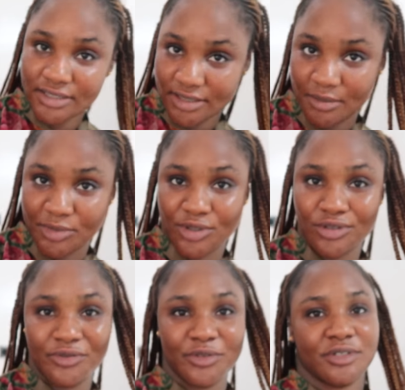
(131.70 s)
I'm
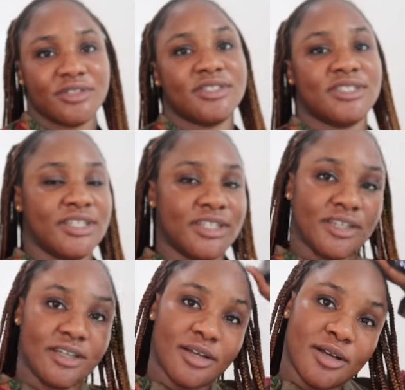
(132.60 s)
done for today.
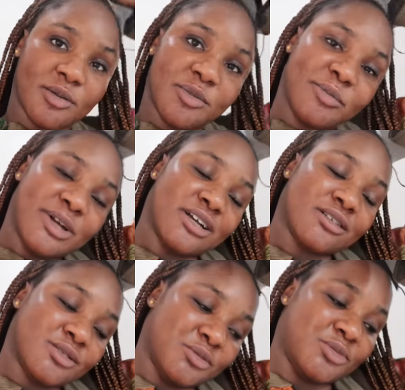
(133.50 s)
I'll be
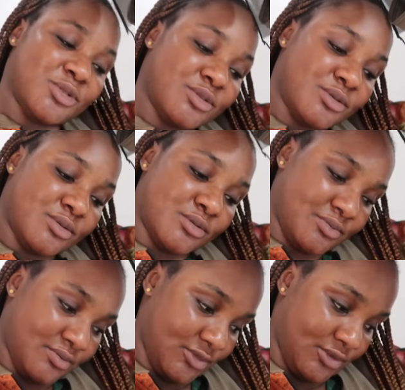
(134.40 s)
back tomorrow.
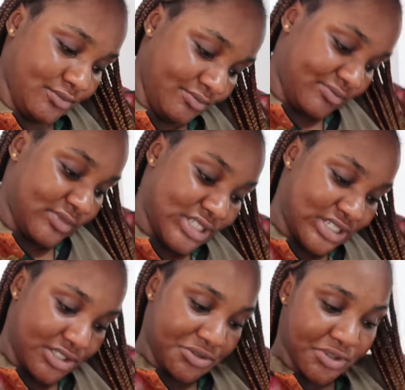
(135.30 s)

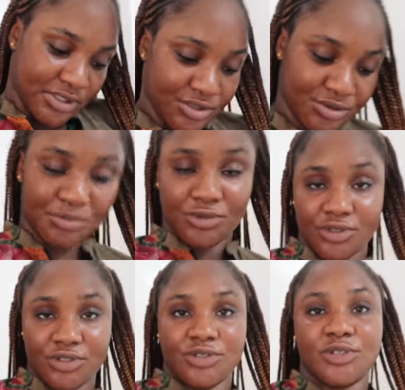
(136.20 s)
Didn't really do
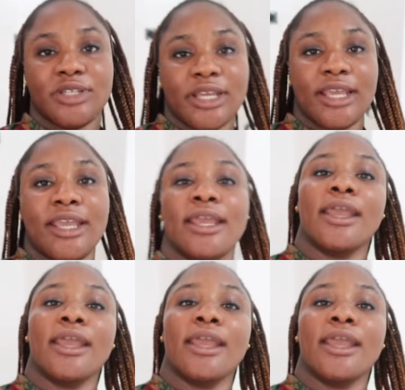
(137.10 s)
much today,